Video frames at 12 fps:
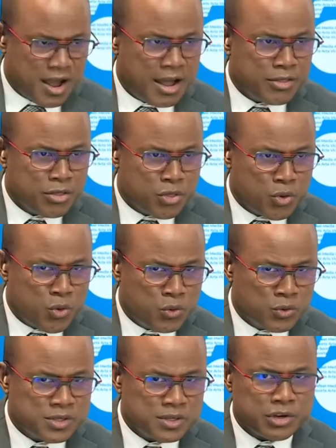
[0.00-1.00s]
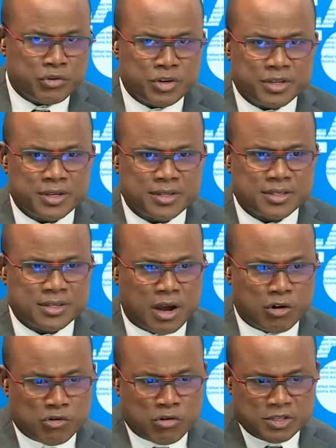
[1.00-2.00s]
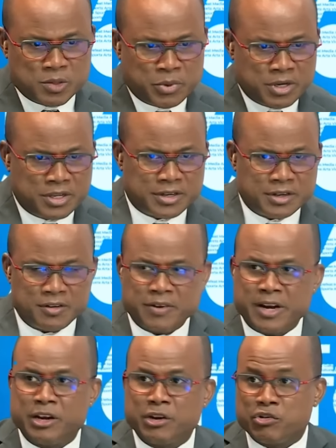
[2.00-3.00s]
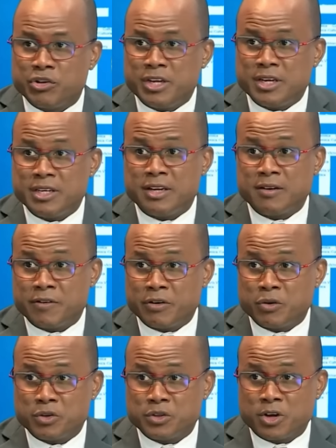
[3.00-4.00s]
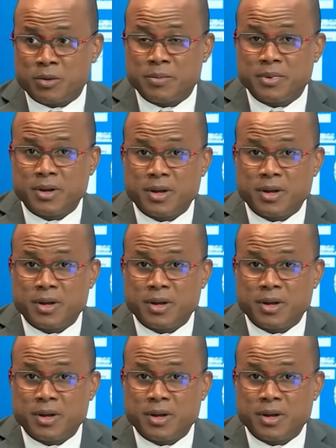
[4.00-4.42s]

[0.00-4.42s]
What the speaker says: and those, the critics across the political divide agree, did a very good job.